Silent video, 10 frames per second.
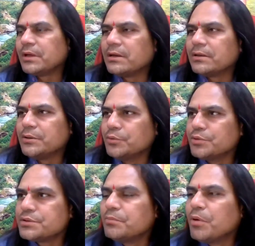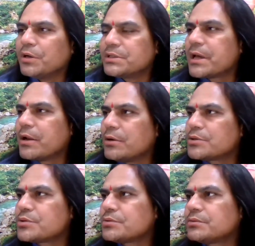you can use the body scan
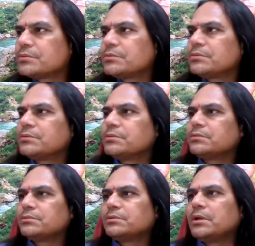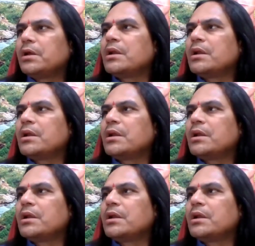also in